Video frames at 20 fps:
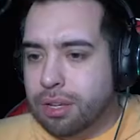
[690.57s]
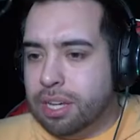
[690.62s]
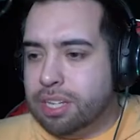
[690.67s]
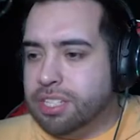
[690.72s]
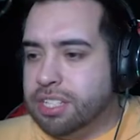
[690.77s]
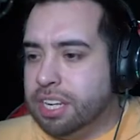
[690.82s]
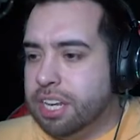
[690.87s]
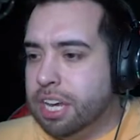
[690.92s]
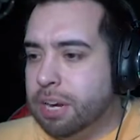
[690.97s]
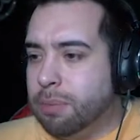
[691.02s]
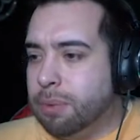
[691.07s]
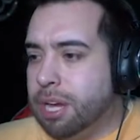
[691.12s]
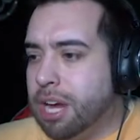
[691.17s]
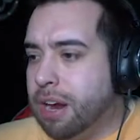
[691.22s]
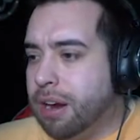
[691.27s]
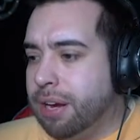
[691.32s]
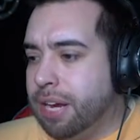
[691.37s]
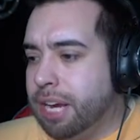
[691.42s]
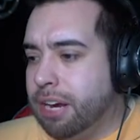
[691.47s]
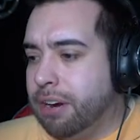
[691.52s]
Yeah, so here we
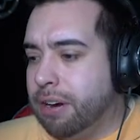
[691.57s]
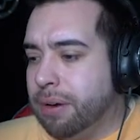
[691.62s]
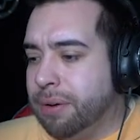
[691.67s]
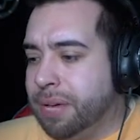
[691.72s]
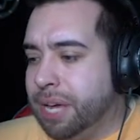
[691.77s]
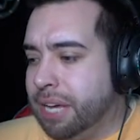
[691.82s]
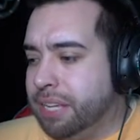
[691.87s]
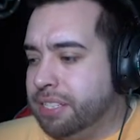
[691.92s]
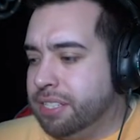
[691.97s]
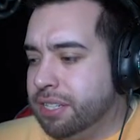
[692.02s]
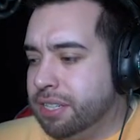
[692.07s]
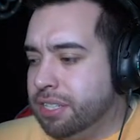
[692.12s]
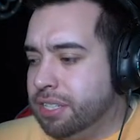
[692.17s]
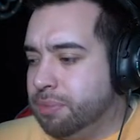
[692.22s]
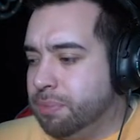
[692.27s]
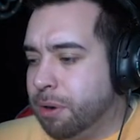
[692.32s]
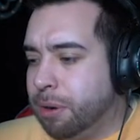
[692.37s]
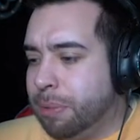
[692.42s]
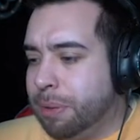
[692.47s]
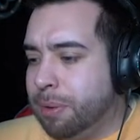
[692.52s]
are here. Okay, so this
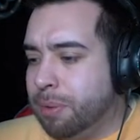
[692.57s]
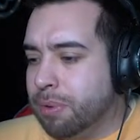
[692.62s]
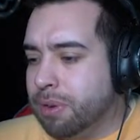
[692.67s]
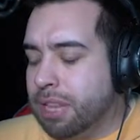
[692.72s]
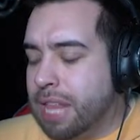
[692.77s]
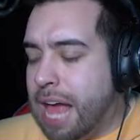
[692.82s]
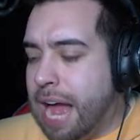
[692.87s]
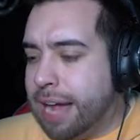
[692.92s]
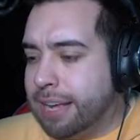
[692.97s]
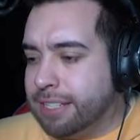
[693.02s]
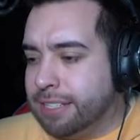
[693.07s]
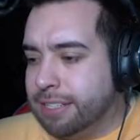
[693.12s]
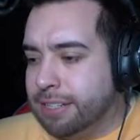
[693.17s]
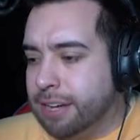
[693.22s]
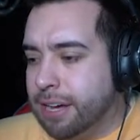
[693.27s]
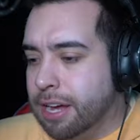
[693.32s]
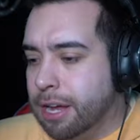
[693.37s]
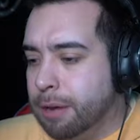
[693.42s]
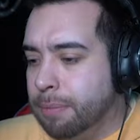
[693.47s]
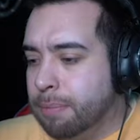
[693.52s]
is where we were last
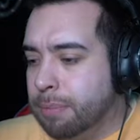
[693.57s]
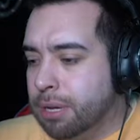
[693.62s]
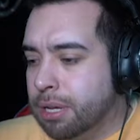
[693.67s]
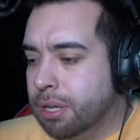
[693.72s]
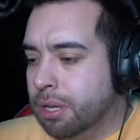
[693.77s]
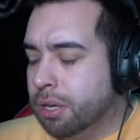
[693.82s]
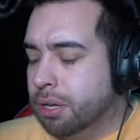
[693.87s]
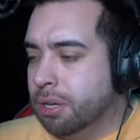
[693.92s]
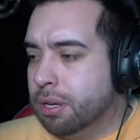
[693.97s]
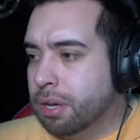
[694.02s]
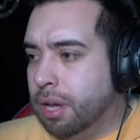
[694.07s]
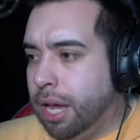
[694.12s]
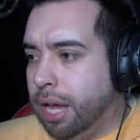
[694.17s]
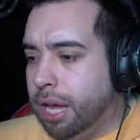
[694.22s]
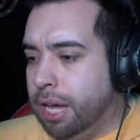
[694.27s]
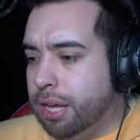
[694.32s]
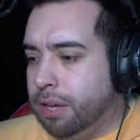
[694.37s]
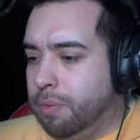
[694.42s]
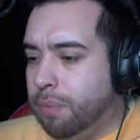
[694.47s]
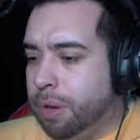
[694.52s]
time,
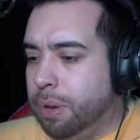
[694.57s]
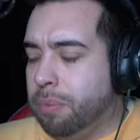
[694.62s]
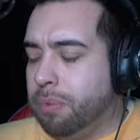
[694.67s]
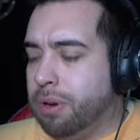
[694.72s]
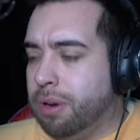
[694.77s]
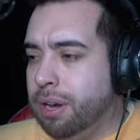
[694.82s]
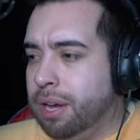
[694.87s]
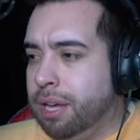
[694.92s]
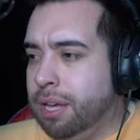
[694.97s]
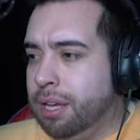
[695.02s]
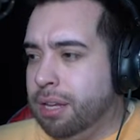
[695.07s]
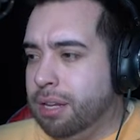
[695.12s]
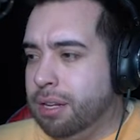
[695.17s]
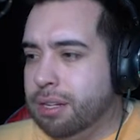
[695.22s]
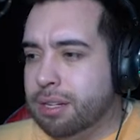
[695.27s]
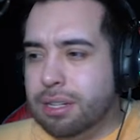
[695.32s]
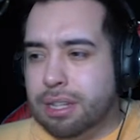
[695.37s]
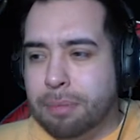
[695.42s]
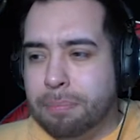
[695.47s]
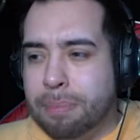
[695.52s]
and we were
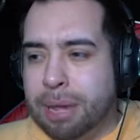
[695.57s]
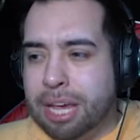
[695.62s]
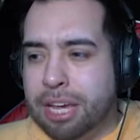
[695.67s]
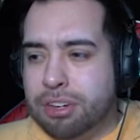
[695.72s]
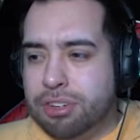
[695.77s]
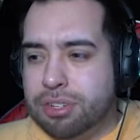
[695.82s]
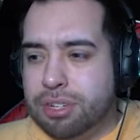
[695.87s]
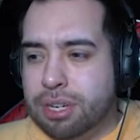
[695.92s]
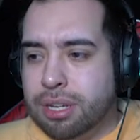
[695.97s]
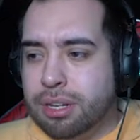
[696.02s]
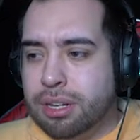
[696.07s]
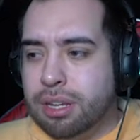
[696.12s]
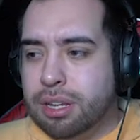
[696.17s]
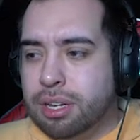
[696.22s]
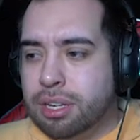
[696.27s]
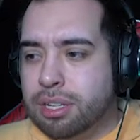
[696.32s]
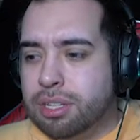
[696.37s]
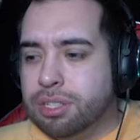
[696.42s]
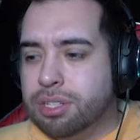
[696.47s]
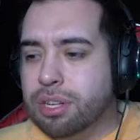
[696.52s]
in the mansion.
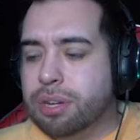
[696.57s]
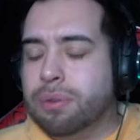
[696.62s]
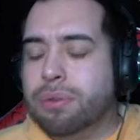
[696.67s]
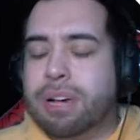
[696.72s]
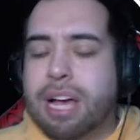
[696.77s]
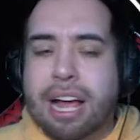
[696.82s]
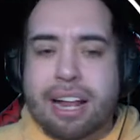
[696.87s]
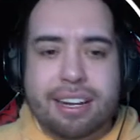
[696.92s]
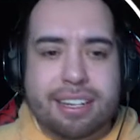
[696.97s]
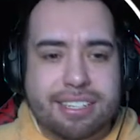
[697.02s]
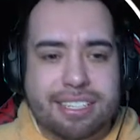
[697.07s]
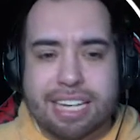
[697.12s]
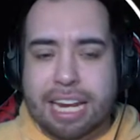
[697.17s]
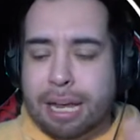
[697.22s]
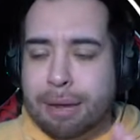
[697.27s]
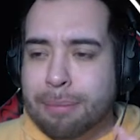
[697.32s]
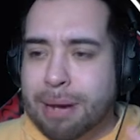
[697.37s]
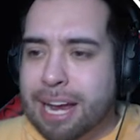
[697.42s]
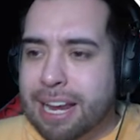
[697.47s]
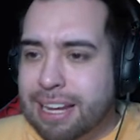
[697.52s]
So kind of
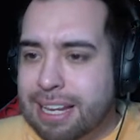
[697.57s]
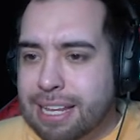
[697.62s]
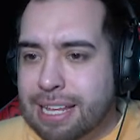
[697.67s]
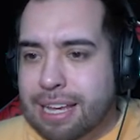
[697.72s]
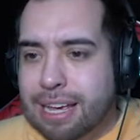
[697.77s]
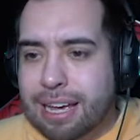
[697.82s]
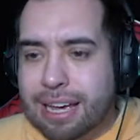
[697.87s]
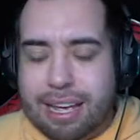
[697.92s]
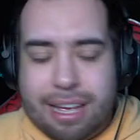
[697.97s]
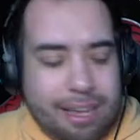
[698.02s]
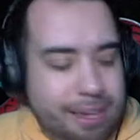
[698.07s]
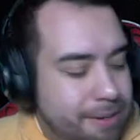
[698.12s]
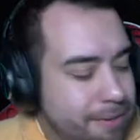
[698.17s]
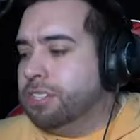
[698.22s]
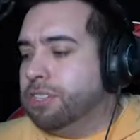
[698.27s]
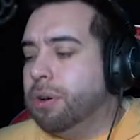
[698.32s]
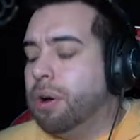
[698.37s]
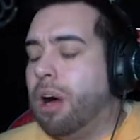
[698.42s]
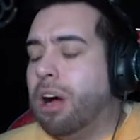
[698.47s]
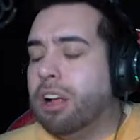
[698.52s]
same idea. So